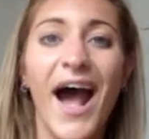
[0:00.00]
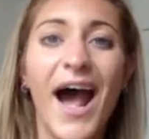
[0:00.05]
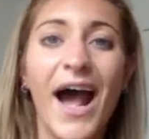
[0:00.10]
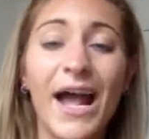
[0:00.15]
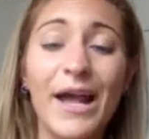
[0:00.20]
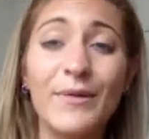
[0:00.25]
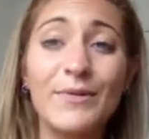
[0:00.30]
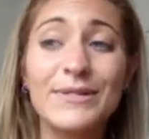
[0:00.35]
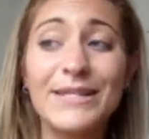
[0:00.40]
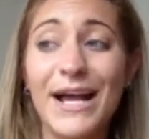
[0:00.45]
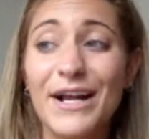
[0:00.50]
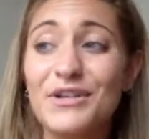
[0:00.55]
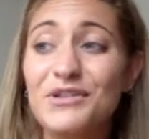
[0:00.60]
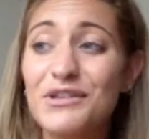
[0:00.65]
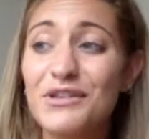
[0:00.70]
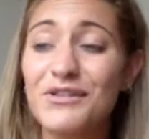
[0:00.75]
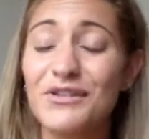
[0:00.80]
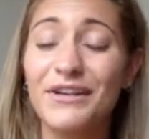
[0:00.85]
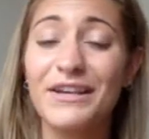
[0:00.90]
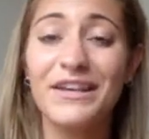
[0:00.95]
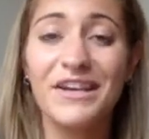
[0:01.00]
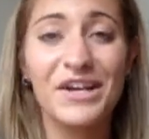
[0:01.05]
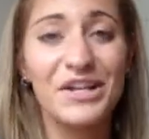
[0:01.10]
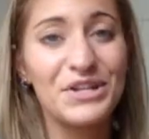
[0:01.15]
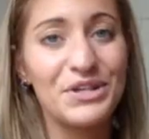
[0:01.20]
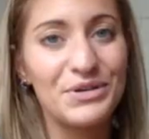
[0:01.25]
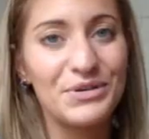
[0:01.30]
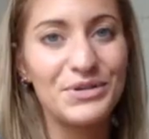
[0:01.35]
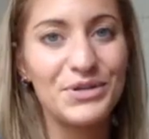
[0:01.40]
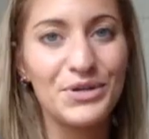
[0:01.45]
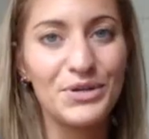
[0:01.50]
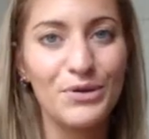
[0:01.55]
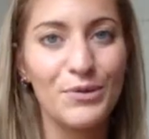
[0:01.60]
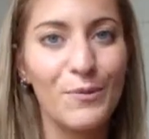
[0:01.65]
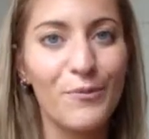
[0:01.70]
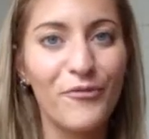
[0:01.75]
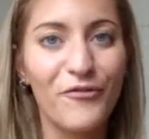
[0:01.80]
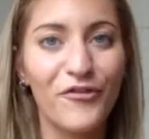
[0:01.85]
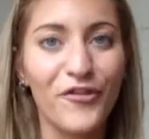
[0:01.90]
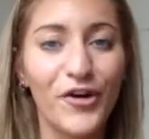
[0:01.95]
I was actually looking on
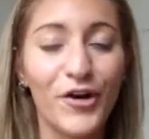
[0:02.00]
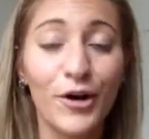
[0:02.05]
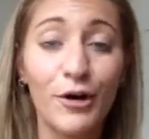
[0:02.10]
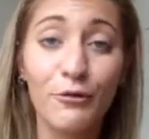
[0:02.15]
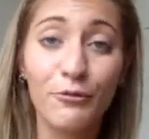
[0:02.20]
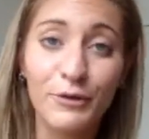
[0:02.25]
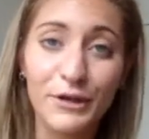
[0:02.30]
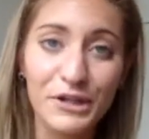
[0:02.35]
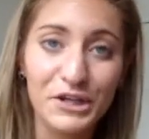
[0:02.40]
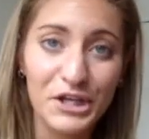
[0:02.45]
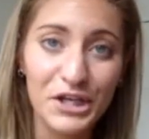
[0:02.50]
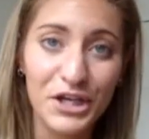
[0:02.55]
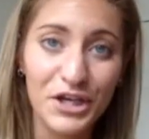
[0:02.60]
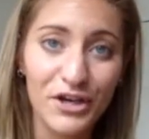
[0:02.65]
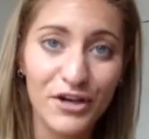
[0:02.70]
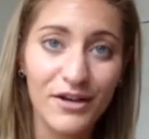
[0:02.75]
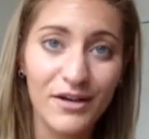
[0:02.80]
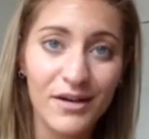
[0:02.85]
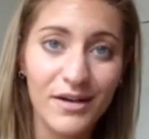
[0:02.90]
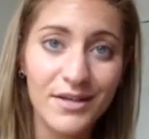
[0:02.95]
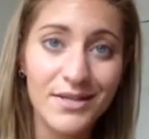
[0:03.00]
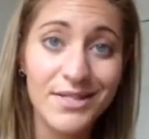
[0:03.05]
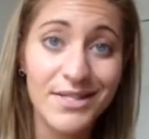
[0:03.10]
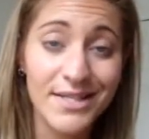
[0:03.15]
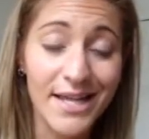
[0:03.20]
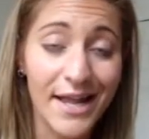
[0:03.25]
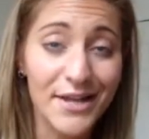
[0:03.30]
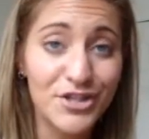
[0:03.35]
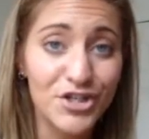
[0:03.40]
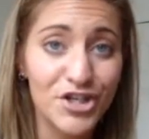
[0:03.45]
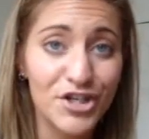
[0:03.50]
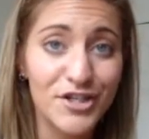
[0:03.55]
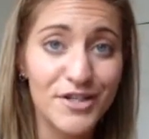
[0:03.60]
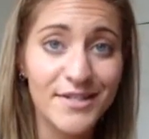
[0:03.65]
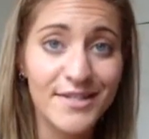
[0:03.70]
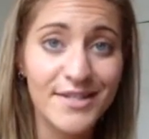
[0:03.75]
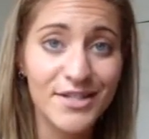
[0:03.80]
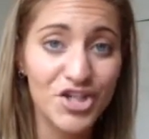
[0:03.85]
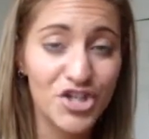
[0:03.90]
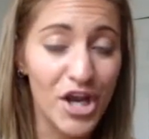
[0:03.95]
YouTube for a really good
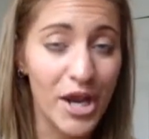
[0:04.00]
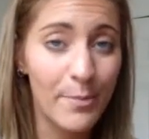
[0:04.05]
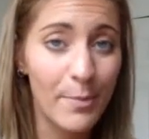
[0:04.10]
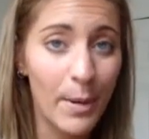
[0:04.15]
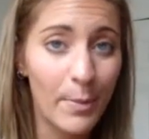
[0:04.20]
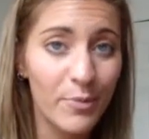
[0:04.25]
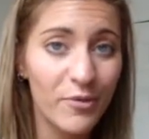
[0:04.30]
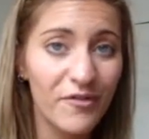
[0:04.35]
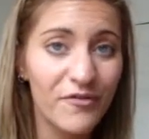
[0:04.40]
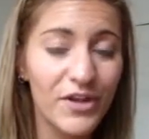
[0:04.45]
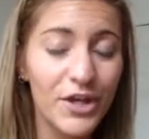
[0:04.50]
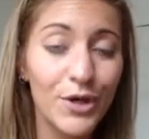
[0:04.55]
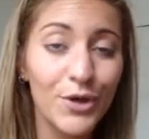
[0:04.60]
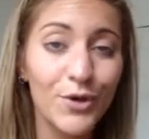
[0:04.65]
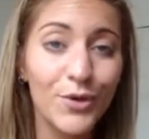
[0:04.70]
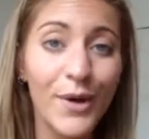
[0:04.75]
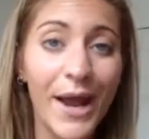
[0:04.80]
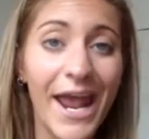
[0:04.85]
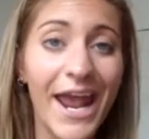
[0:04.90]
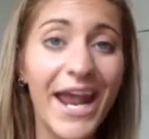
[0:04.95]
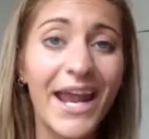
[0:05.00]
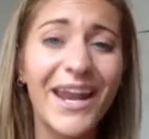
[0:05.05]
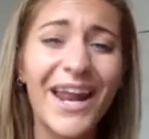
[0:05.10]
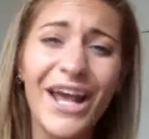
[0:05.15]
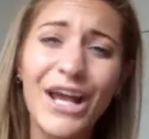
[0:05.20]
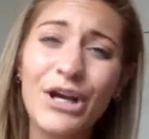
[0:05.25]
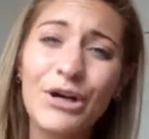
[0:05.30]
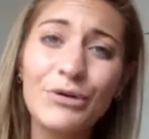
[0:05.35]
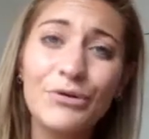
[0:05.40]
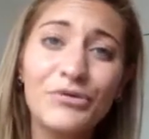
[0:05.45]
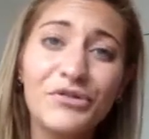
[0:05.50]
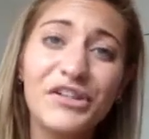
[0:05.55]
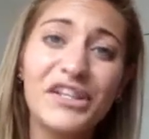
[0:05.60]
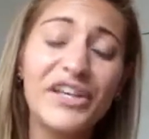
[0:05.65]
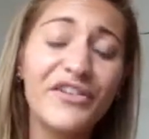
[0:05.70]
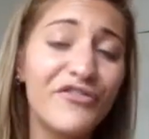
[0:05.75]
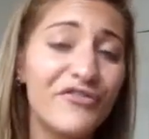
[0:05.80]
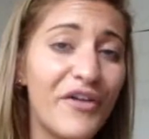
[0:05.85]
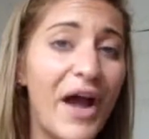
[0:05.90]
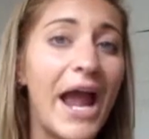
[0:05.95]
Skechers Shape Up review and I couldn't
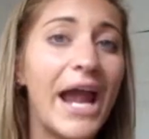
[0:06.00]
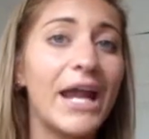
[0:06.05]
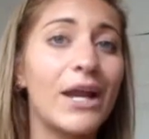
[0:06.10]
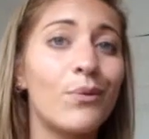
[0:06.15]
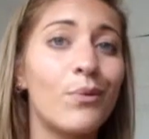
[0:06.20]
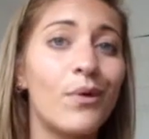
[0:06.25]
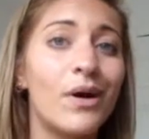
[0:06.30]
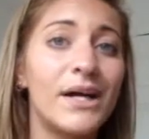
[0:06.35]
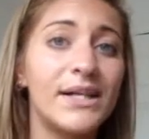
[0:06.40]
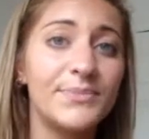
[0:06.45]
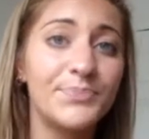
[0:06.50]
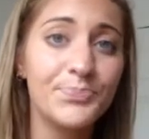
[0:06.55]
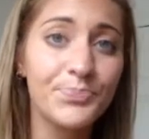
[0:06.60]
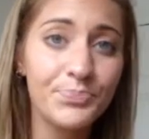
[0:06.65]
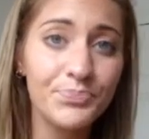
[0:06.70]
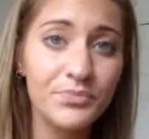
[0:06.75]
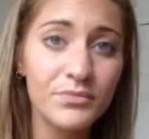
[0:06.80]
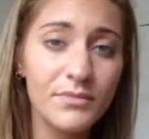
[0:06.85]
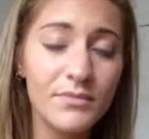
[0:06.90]
really find one